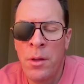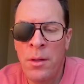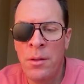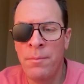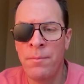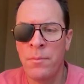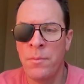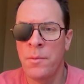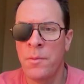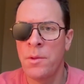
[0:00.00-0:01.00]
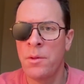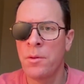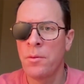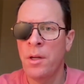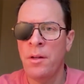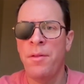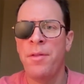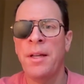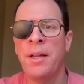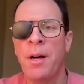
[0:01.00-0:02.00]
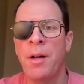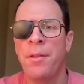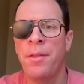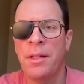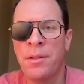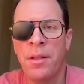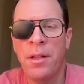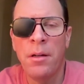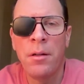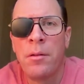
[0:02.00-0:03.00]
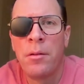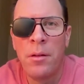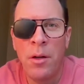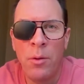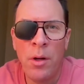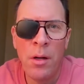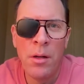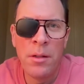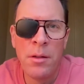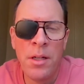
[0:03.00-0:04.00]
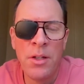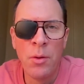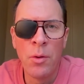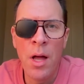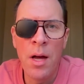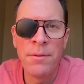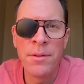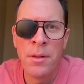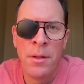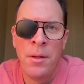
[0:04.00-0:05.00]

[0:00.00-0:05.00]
um, to kind of think about the things that are going on in your lives.